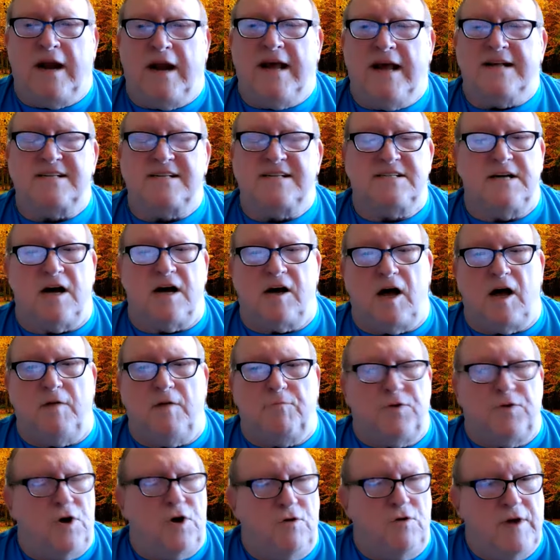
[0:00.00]
to get stuck on
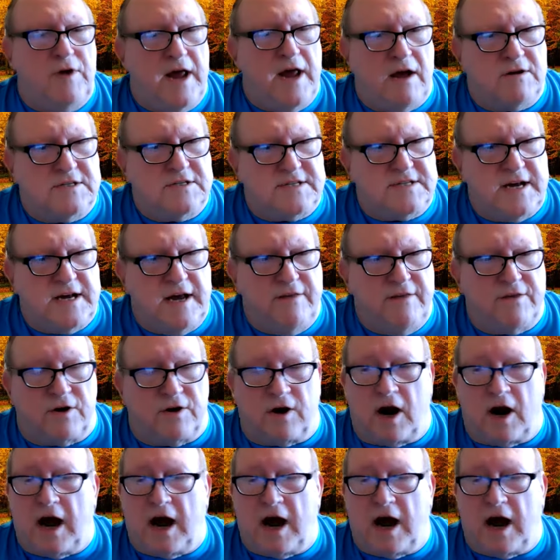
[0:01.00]
pronouns either.